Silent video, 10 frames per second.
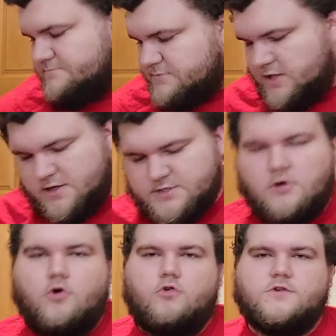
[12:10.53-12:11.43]
then there's a
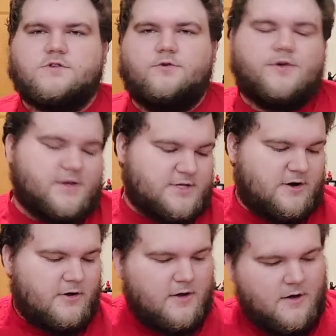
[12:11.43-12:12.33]
whole story.
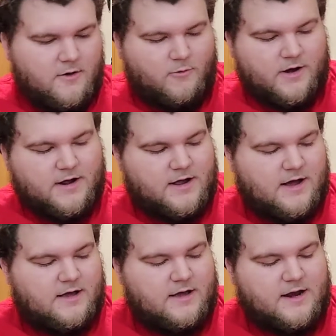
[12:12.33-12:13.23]
So what I
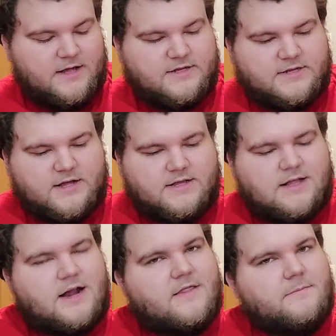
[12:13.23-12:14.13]
got, and it's it's
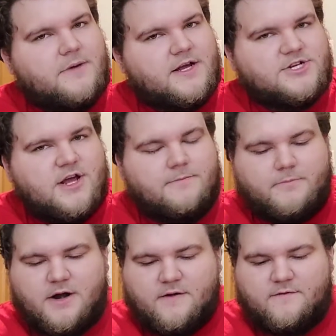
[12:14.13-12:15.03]
not in the best shape,
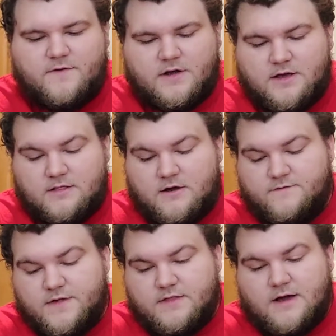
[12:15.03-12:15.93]
but I fucking
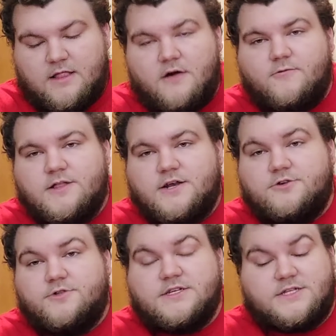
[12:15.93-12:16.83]
love that. I love when they
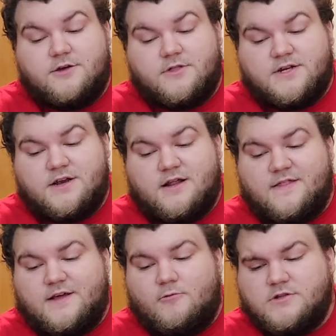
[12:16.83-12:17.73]
do this, and they only did it I
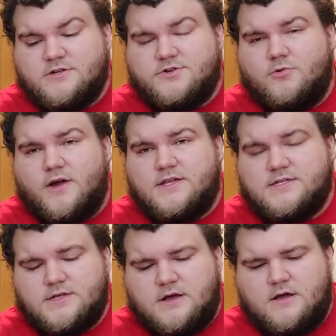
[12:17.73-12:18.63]
think once or twice.